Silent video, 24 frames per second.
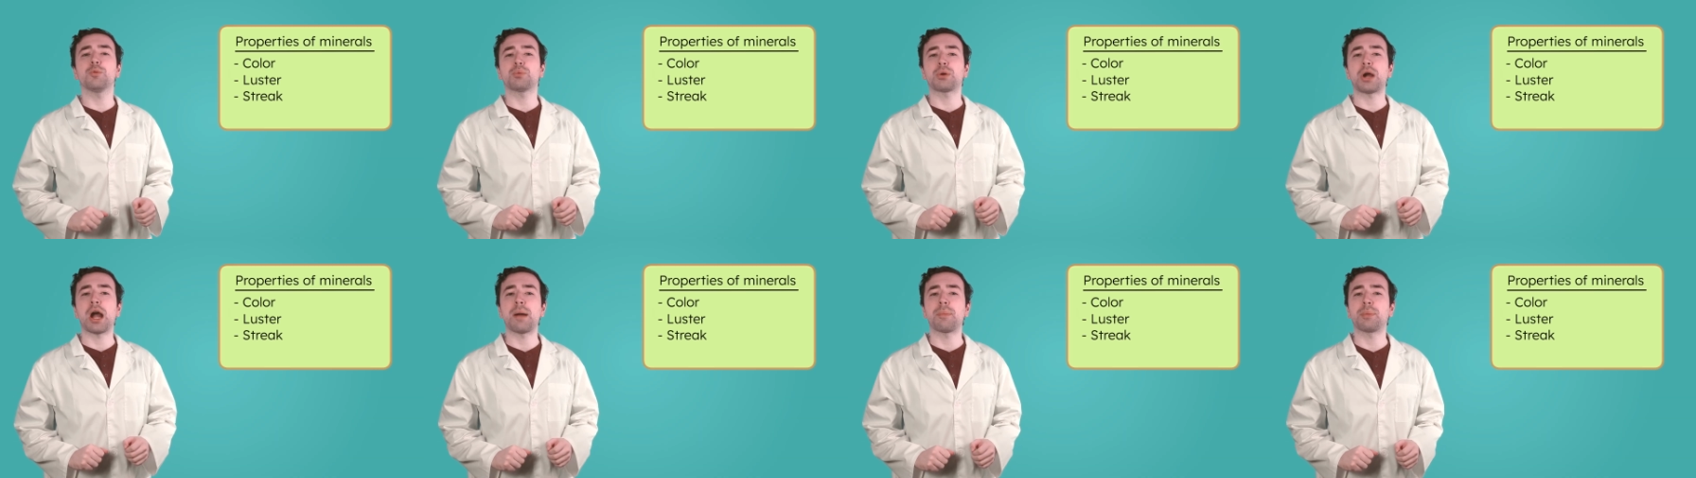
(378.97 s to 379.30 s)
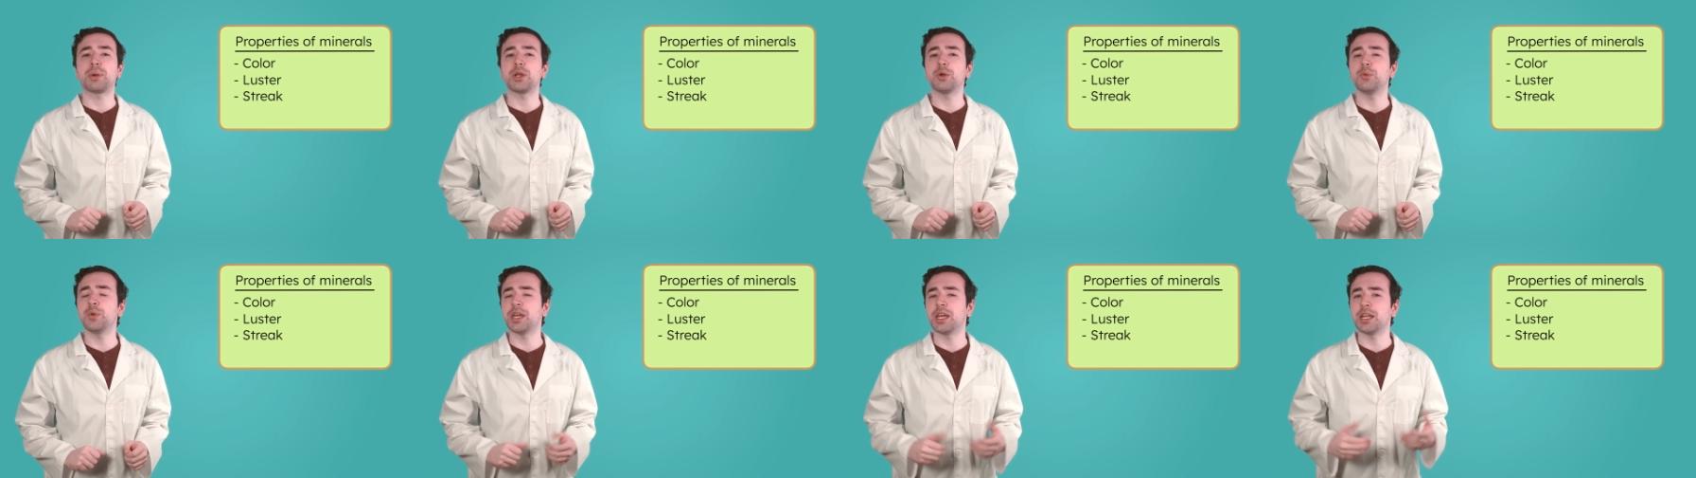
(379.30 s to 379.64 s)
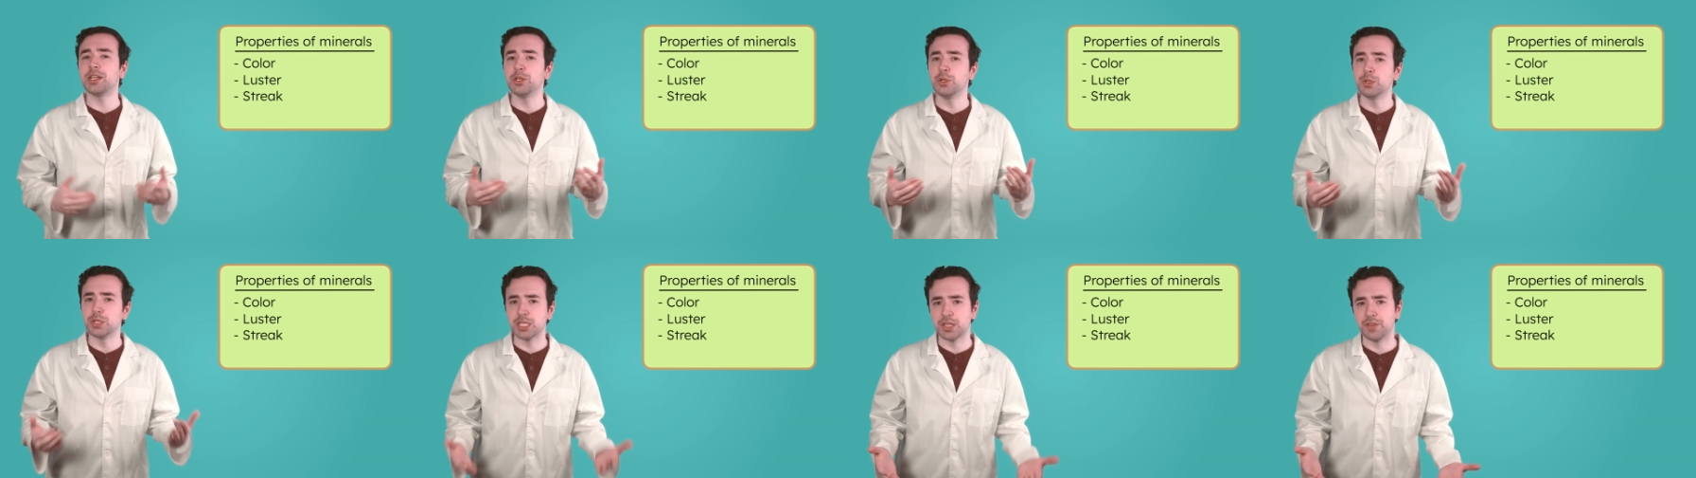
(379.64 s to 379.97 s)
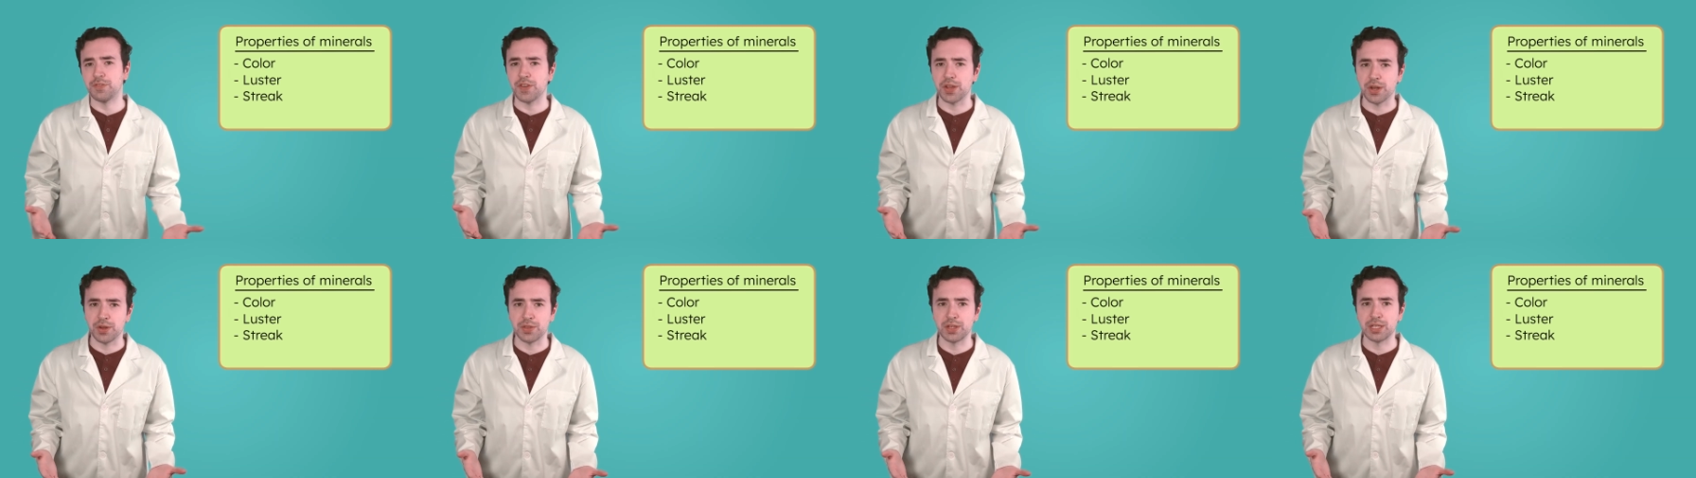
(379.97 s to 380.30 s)
property we can use to
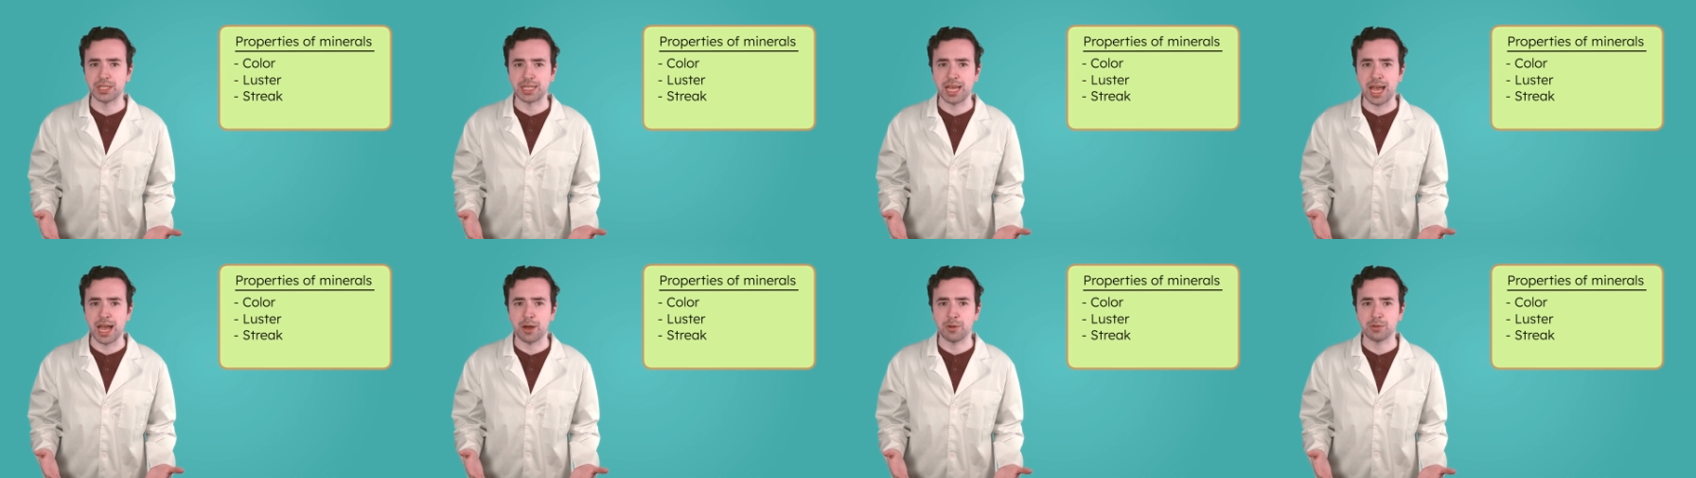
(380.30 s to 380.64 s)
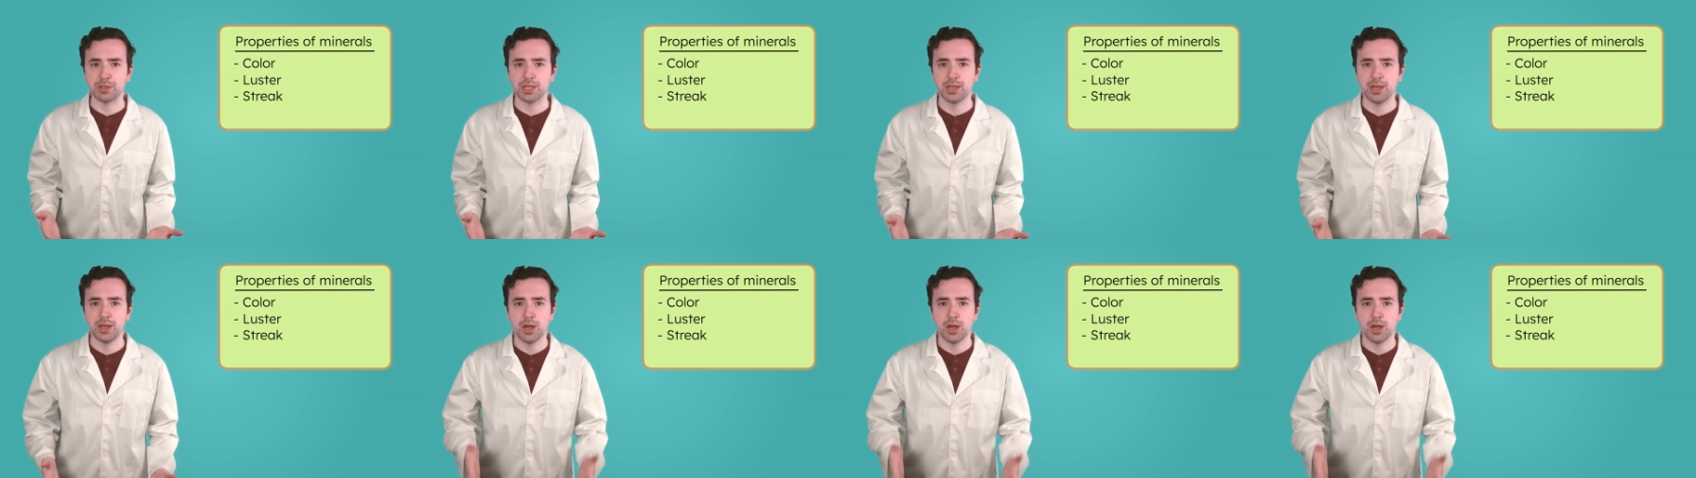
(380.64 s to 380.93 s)
figure this out